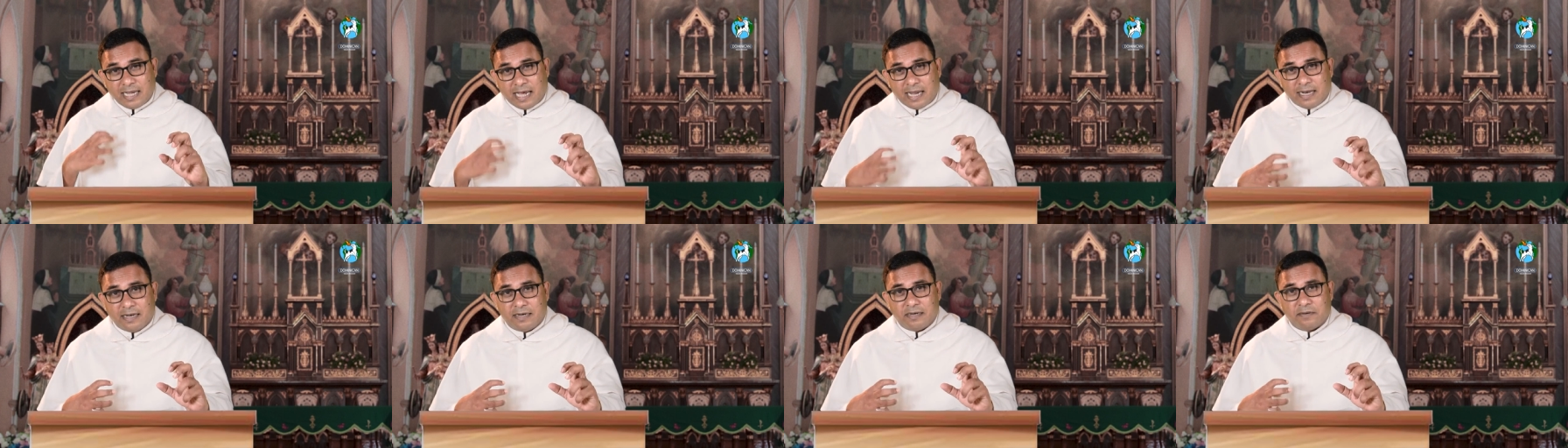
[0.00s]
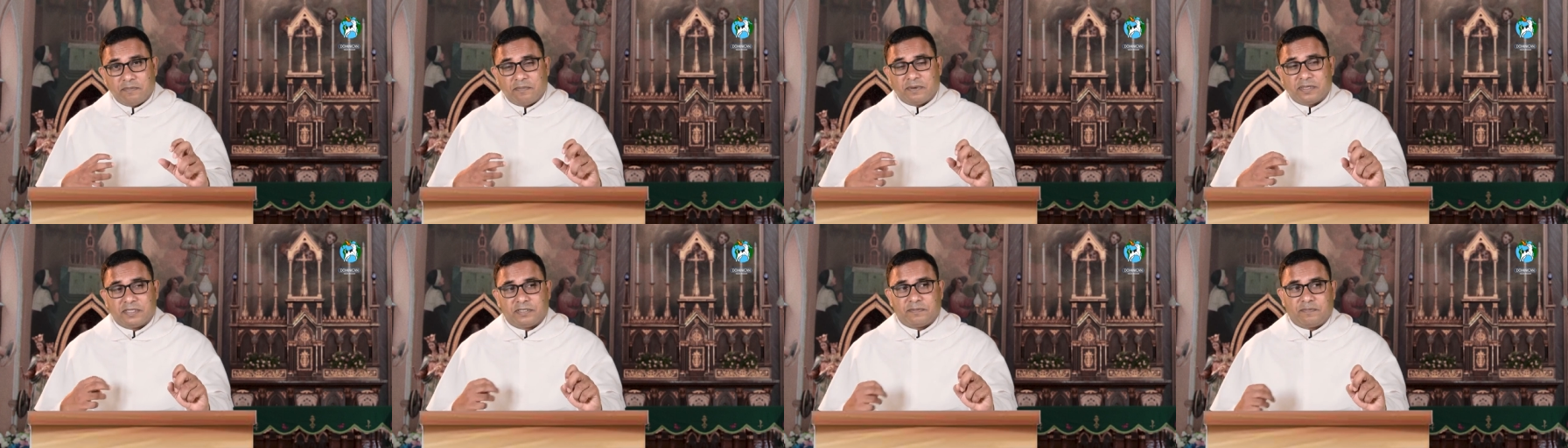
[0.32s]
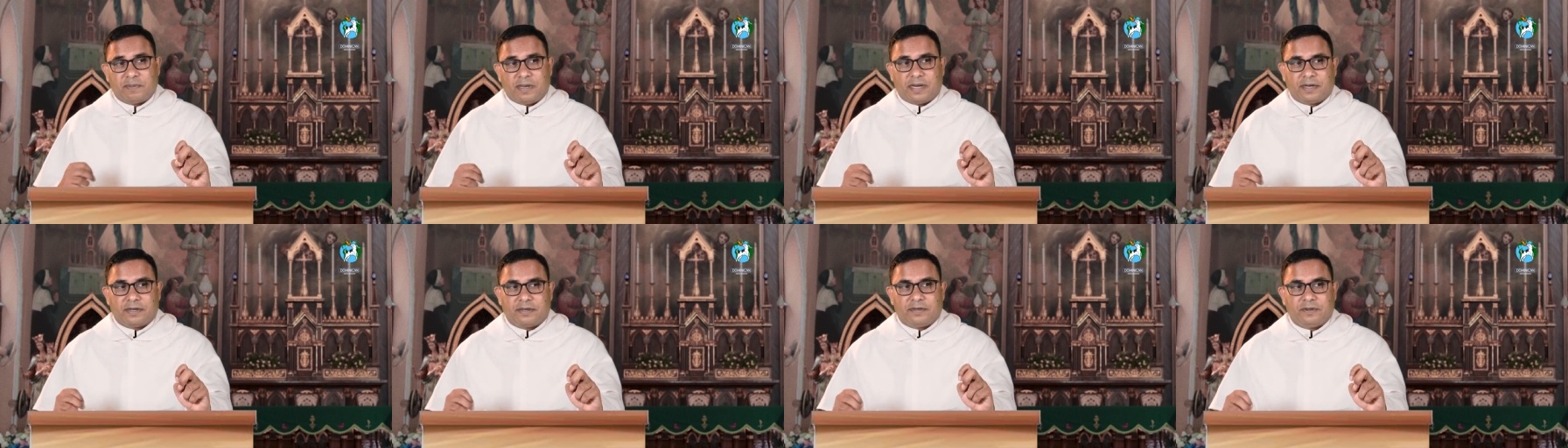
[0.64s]
talent
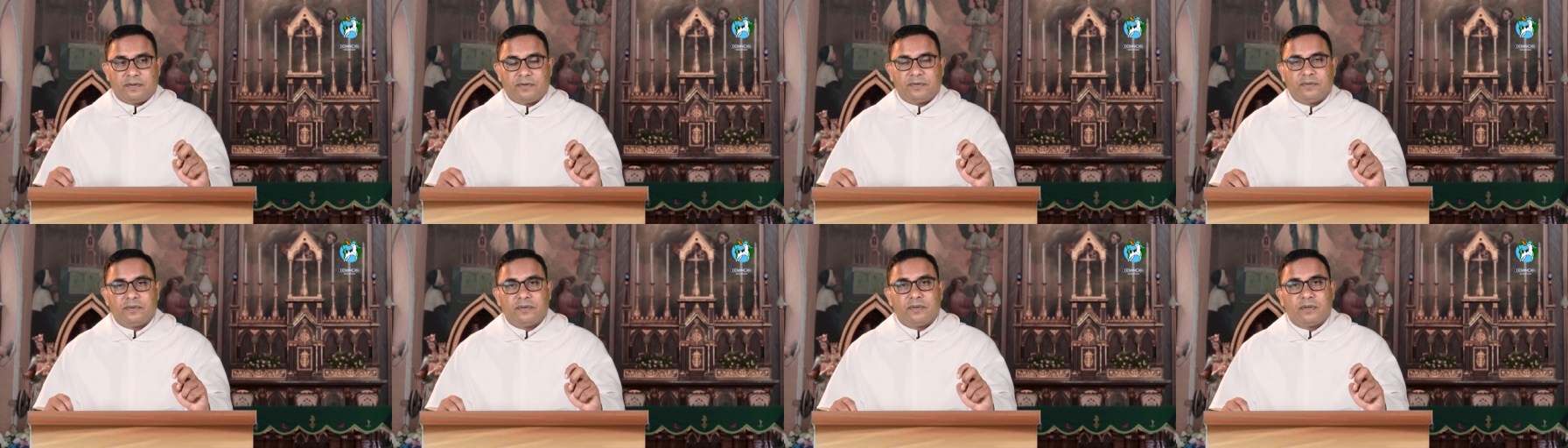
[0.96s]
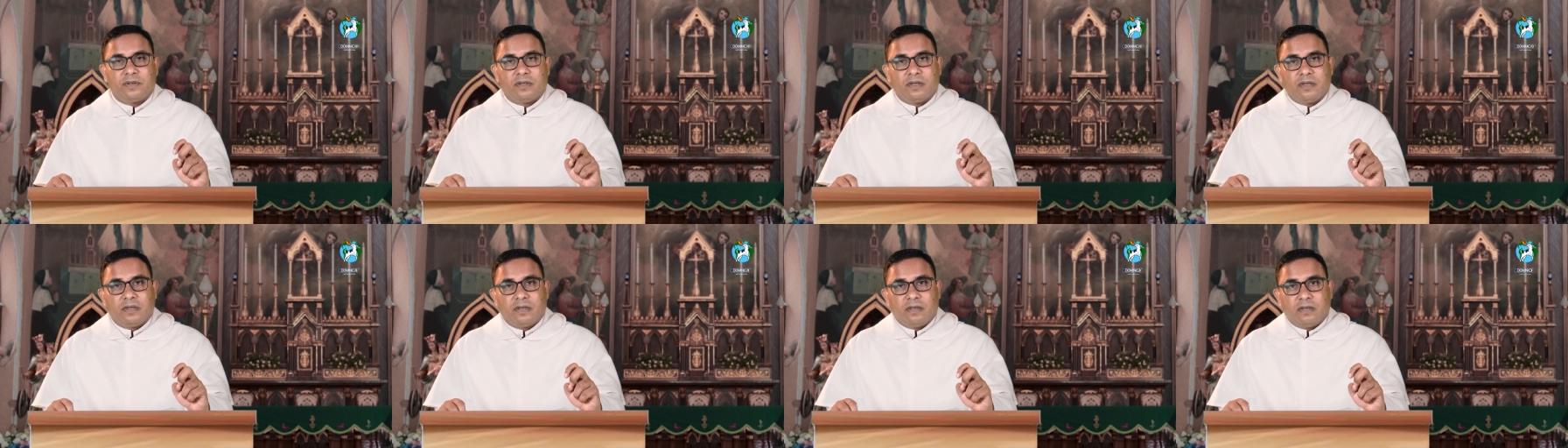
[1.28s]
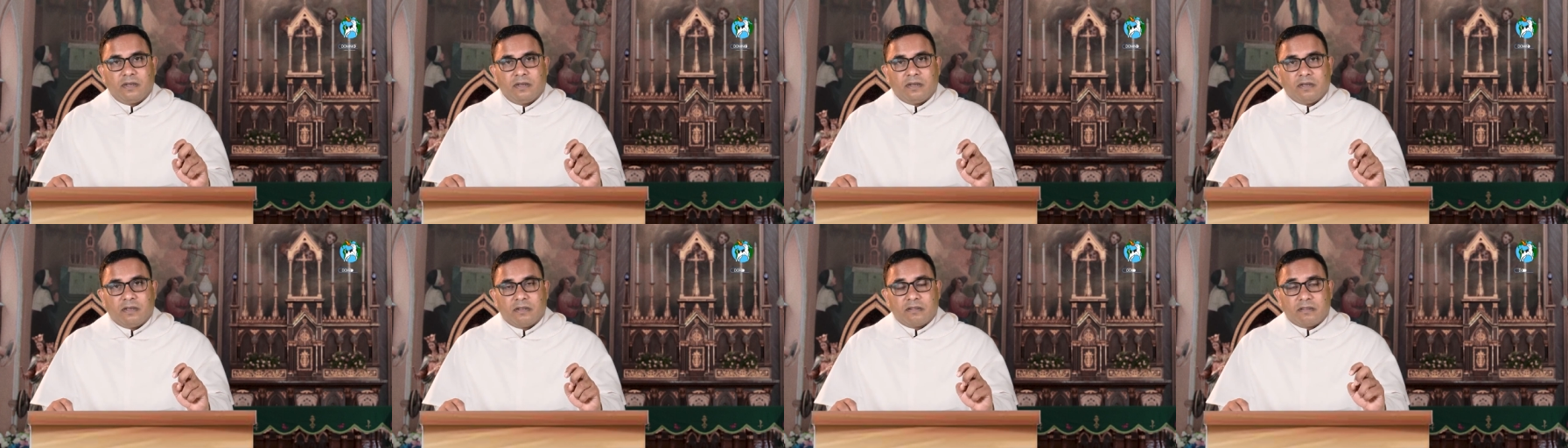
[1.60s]
perspective,
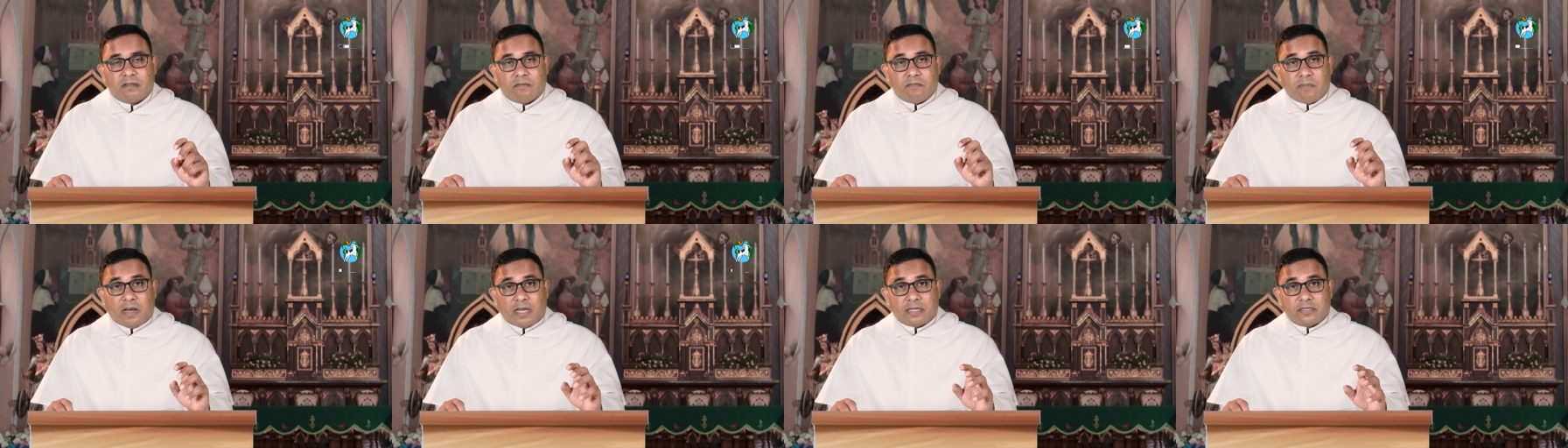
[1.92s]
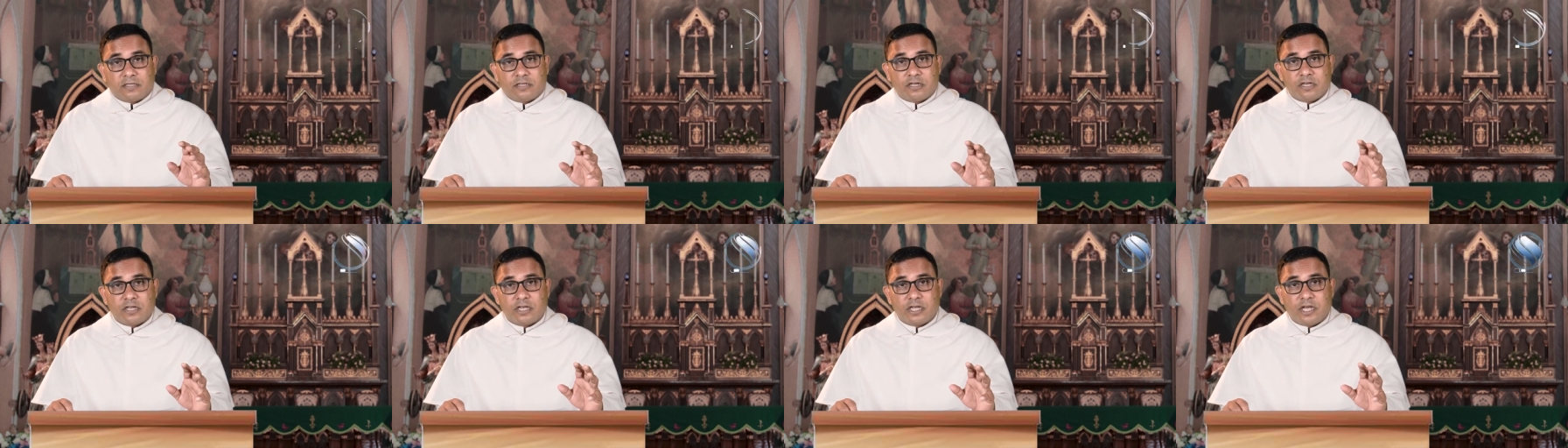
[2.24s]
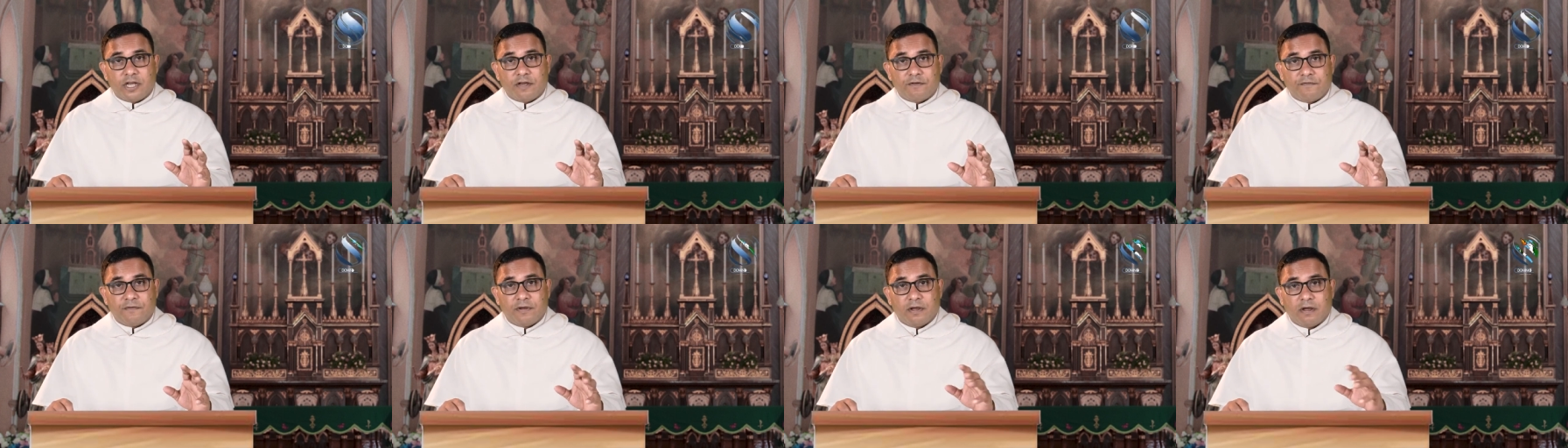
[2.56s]
the master
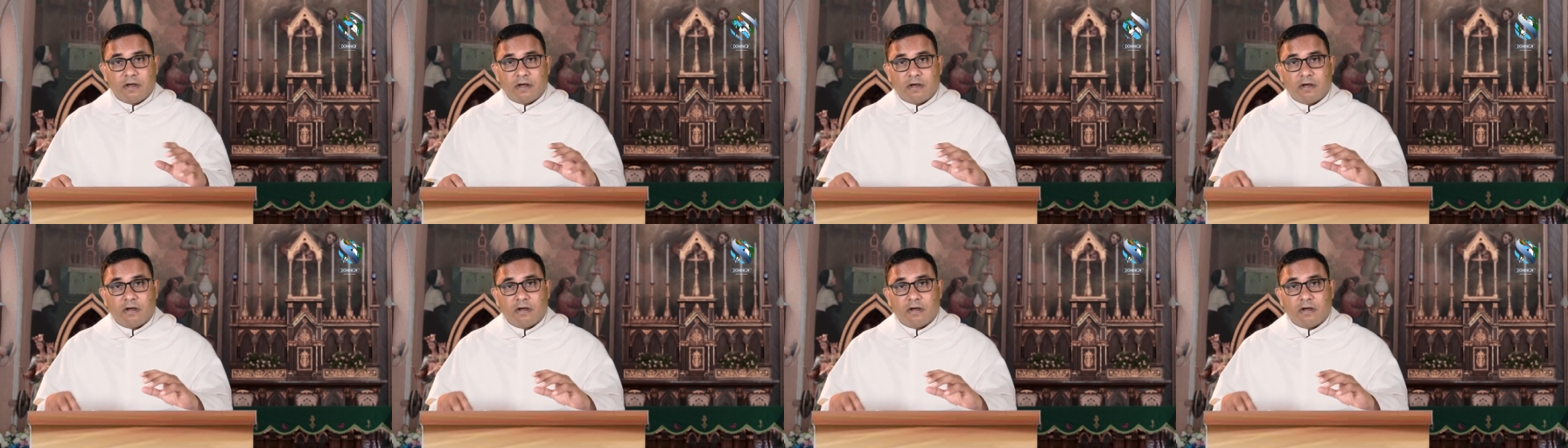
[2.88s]
gave